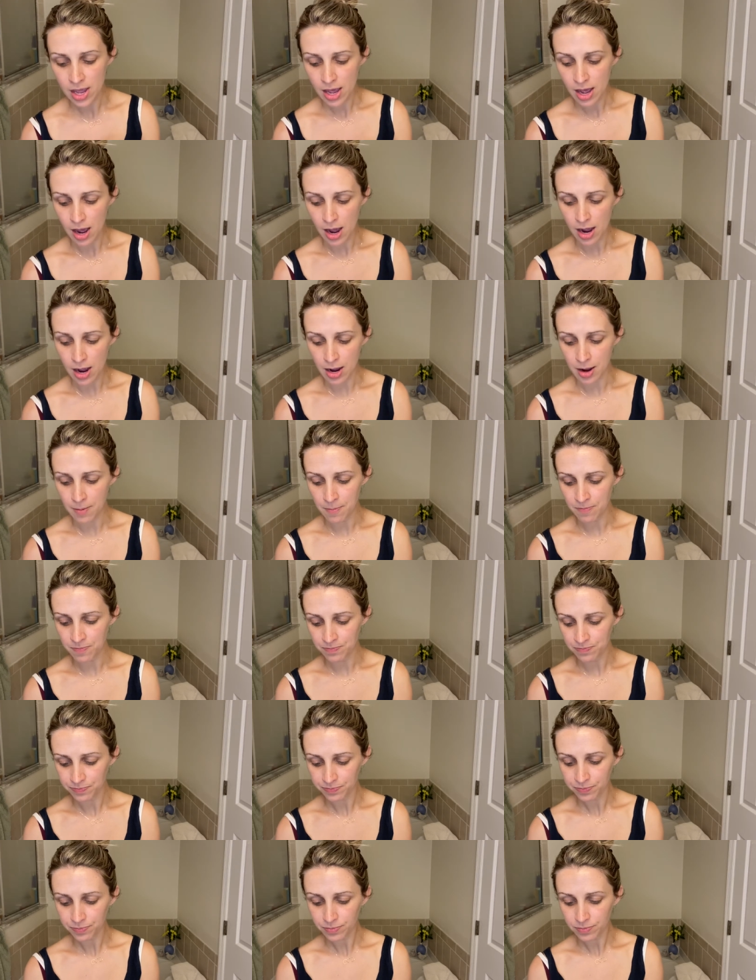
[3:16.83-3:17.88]

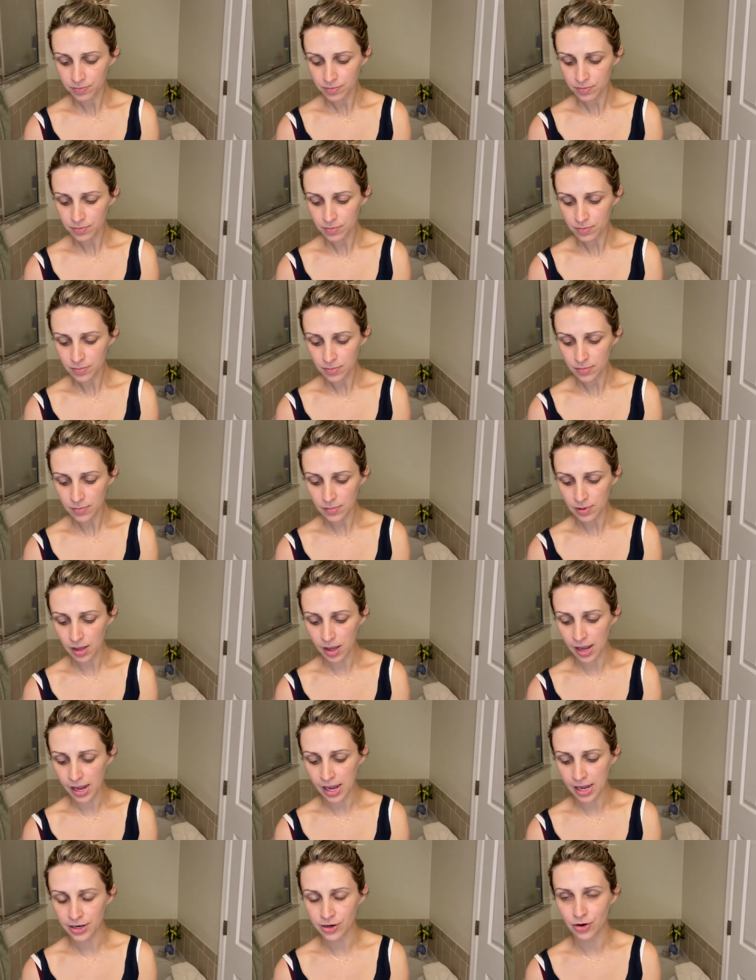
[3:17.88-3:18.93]

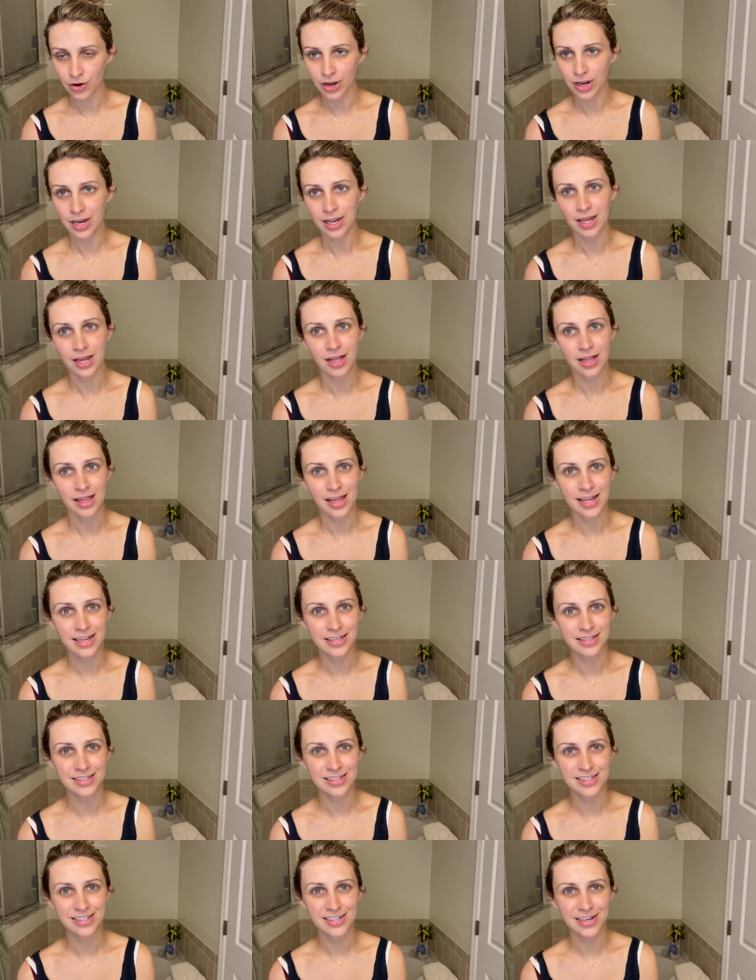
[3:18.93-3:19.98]
and you're getting a
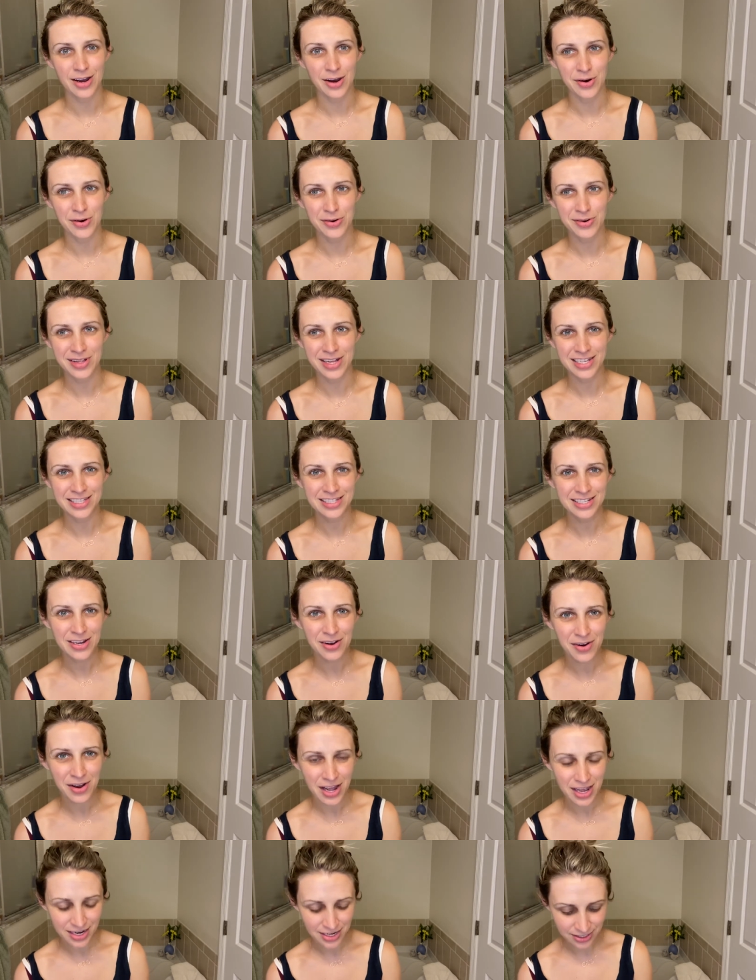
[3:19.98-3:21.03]
cleanse. So let's go
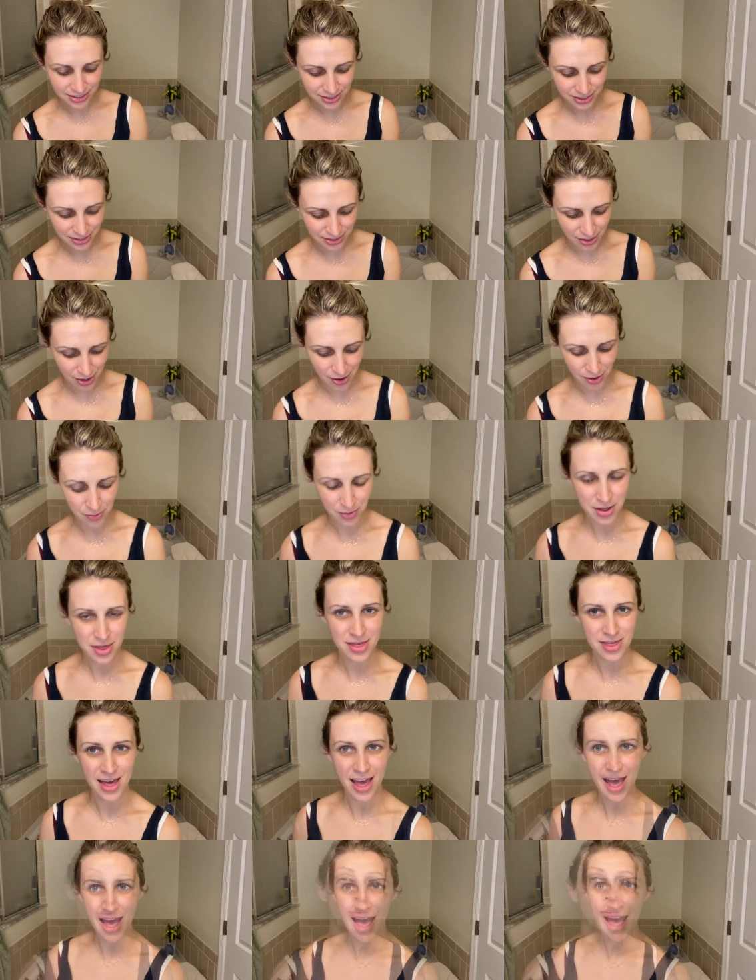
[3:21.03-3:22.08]
ahead and start with
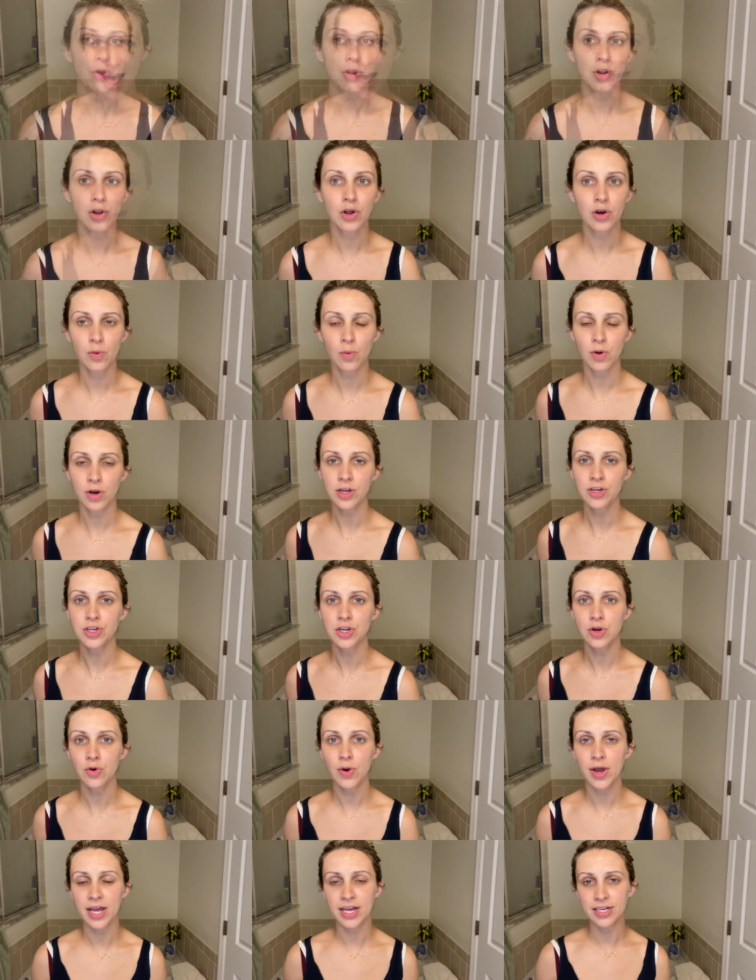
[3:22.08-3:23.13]
that. So what you're gonna wanna
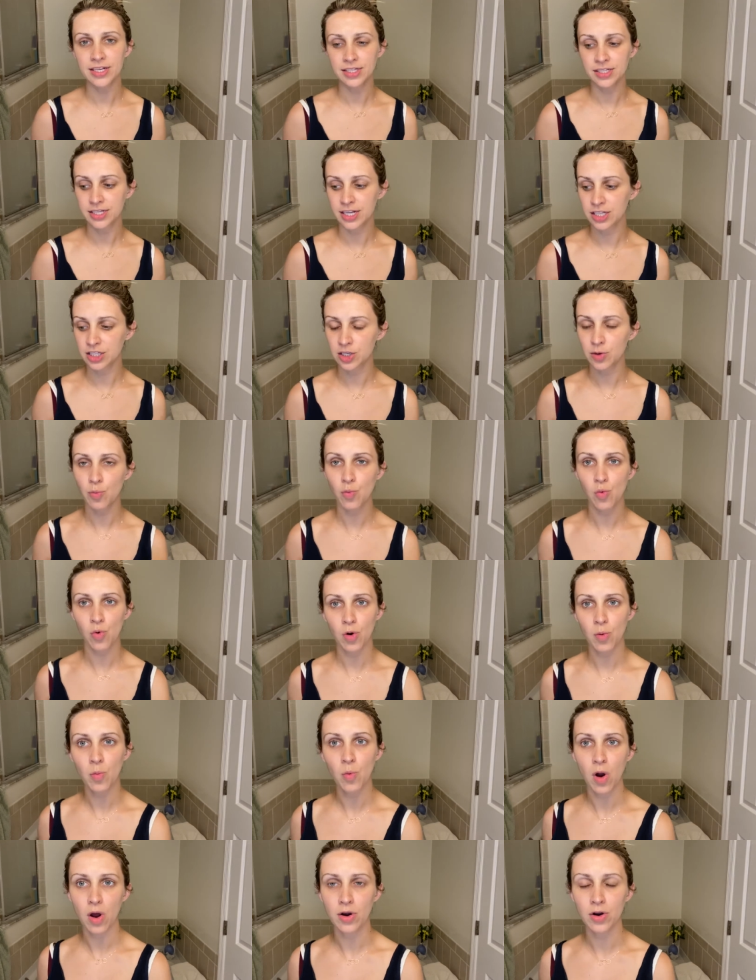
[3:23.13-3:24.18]
do is get some
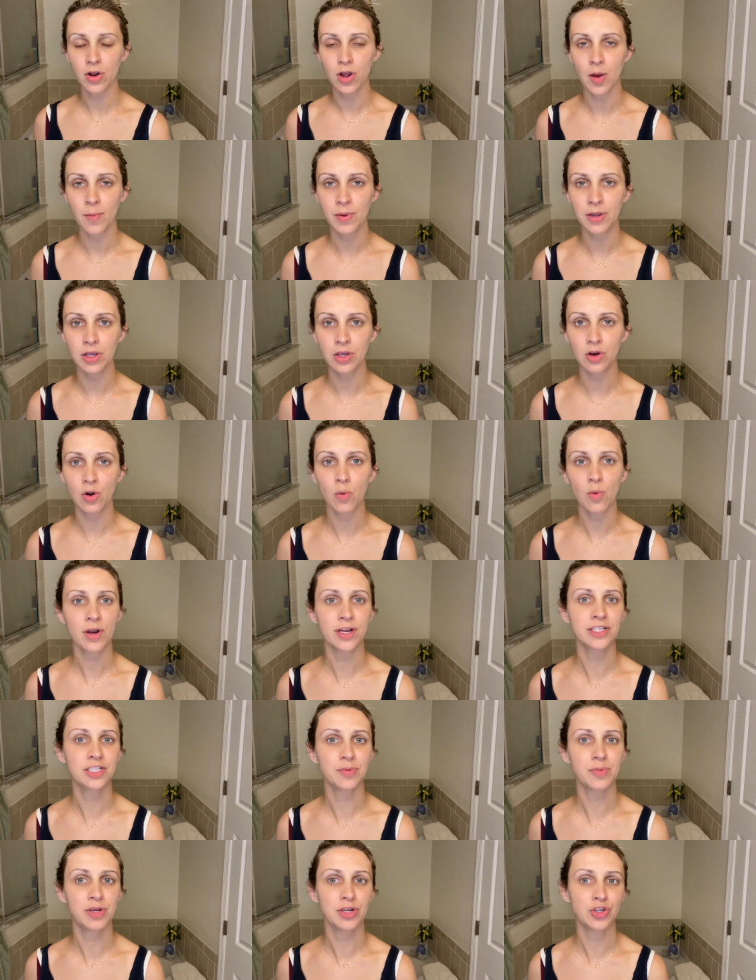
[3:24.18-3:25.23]
warm water coming. You don't want it
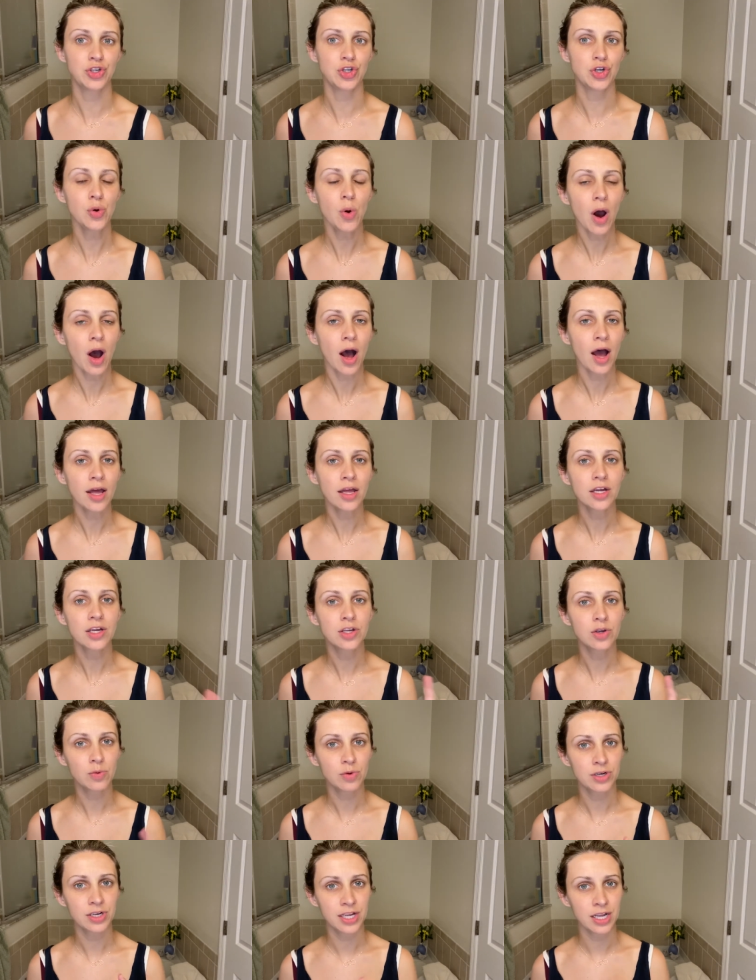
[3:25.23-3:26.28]
to be too hot.
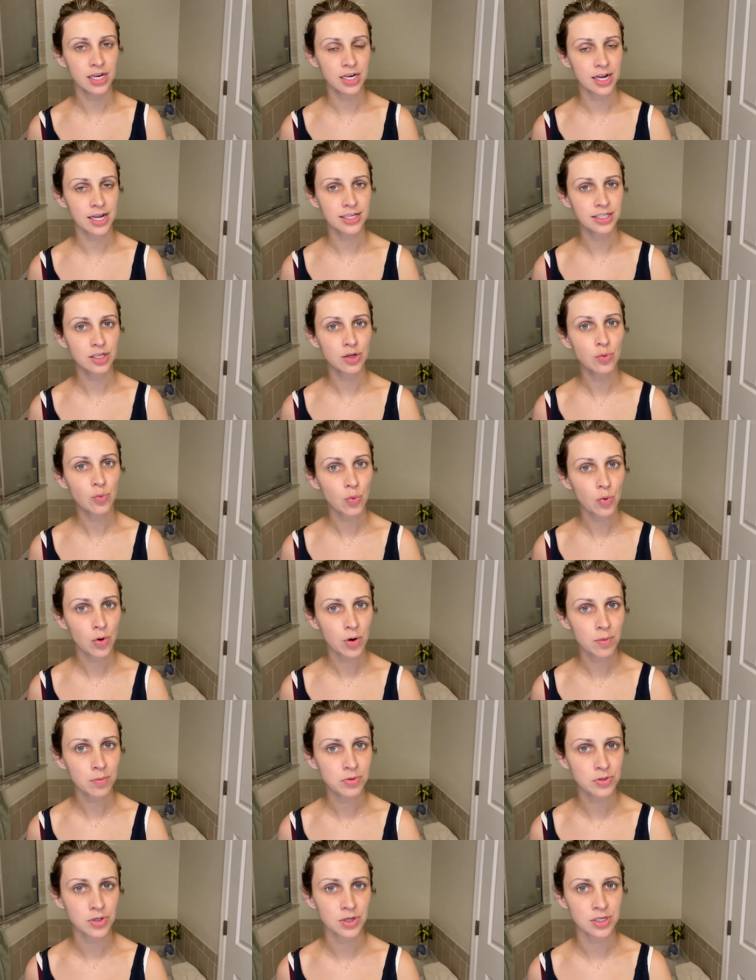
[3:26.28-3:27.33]
You want to get it nice and
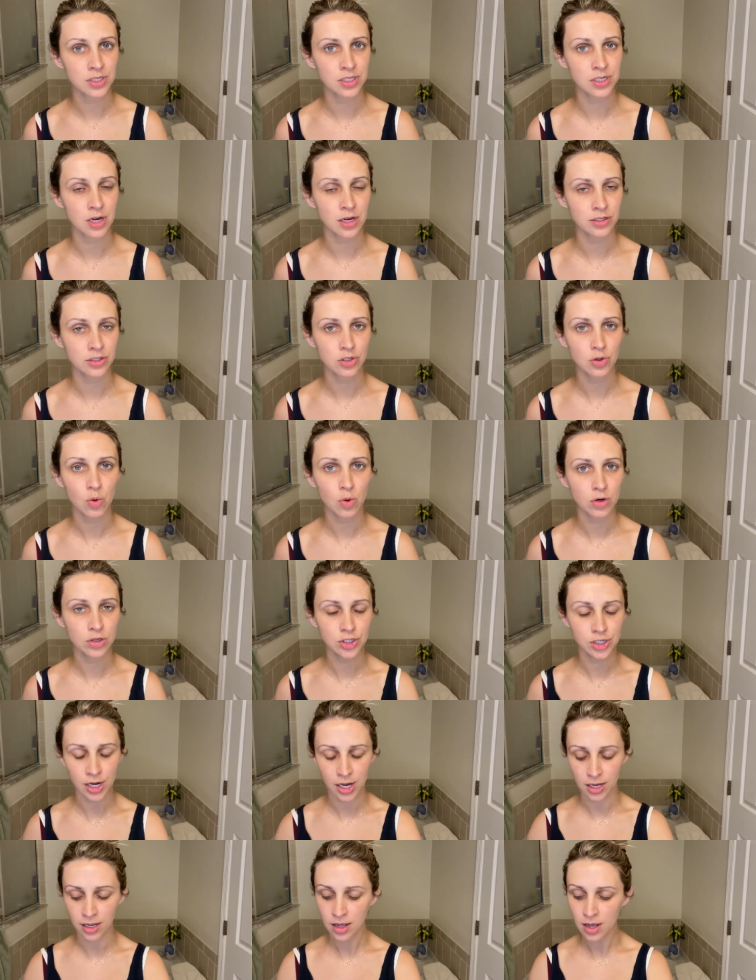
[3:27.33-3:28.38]
warm so that it's not
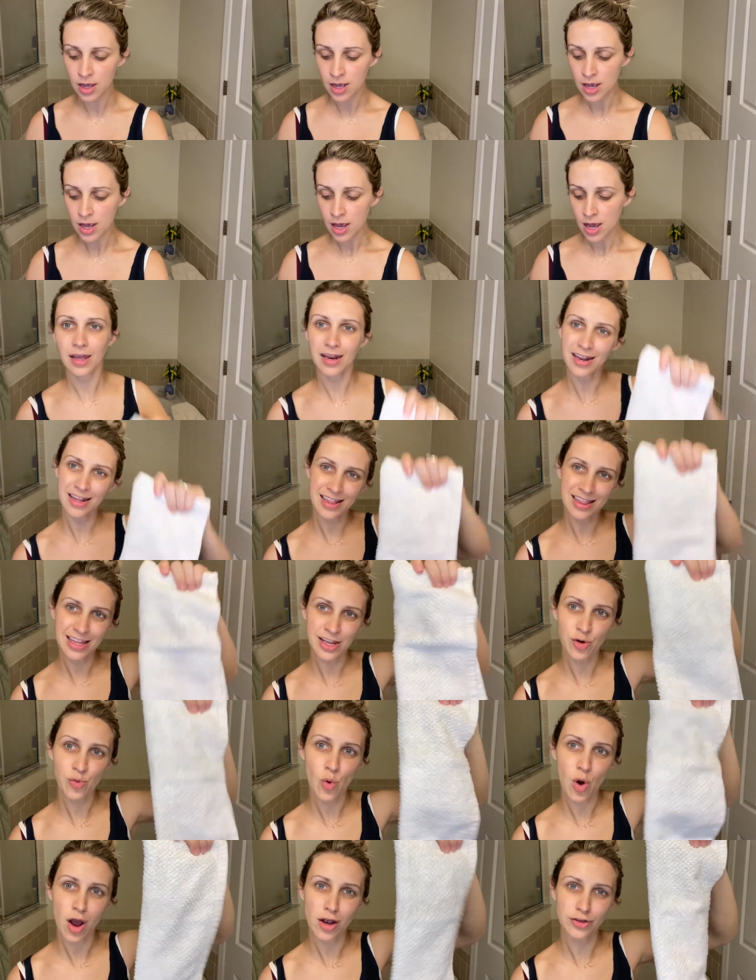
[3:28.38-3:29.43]
scorching, and a
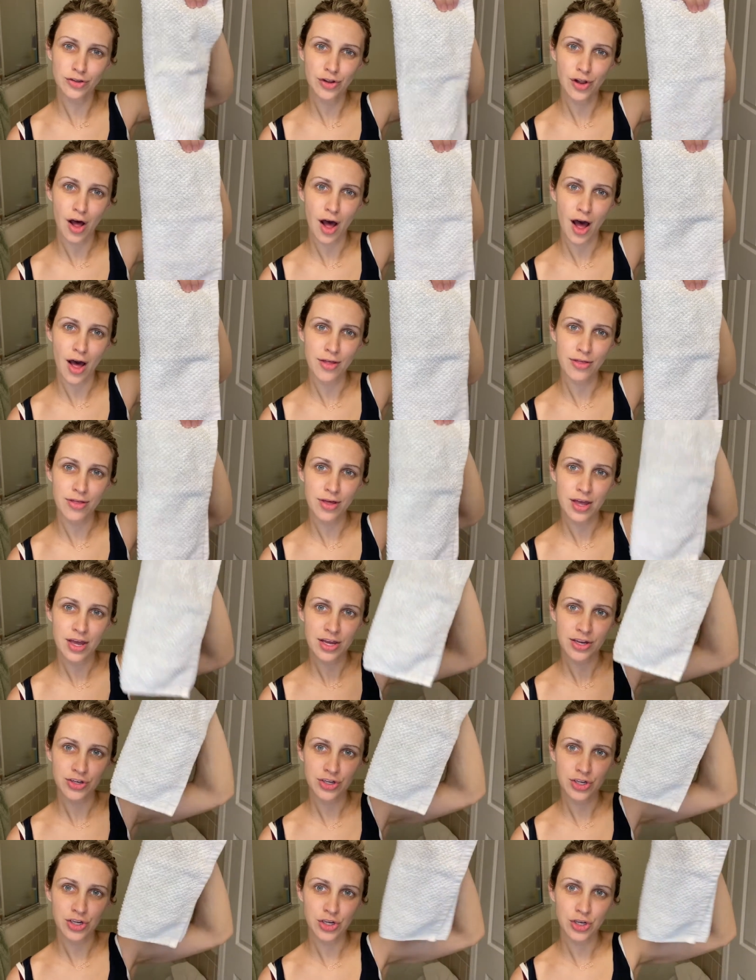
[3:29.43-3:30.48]
clean washcloth
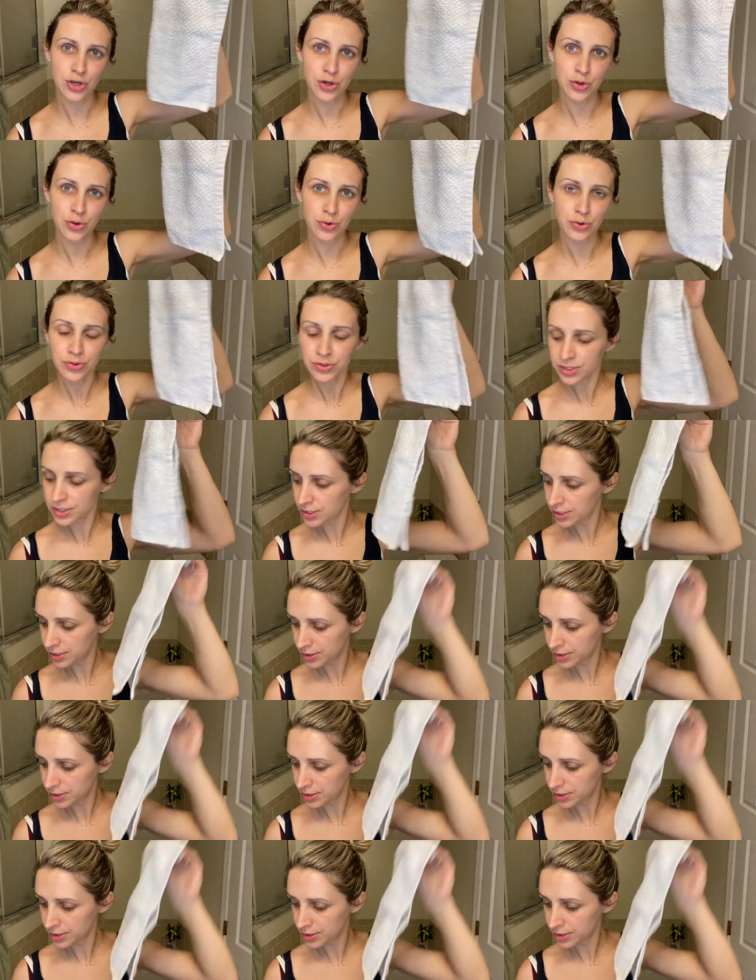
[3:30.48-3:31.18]
to use.